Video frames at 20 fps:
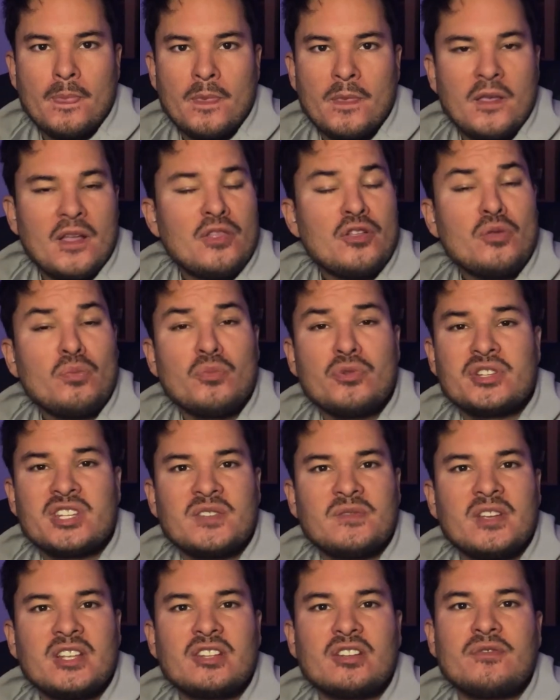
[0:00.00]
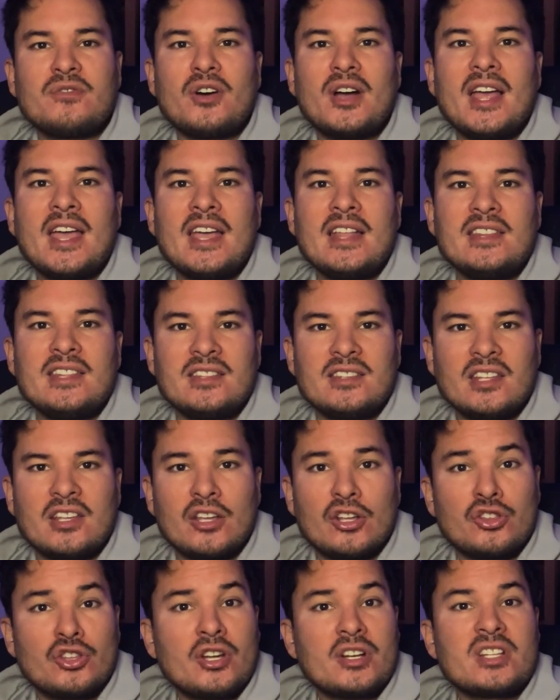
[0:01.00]
You're not motivated for
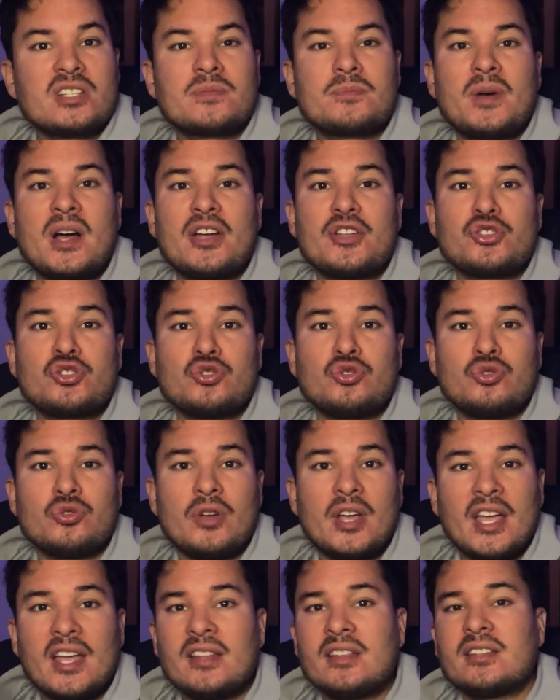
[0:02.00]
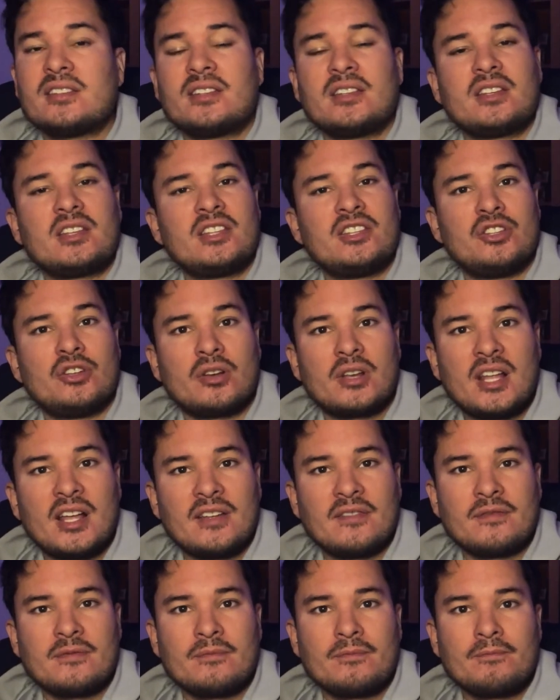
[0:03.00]
anything, not inspired to do anything in your life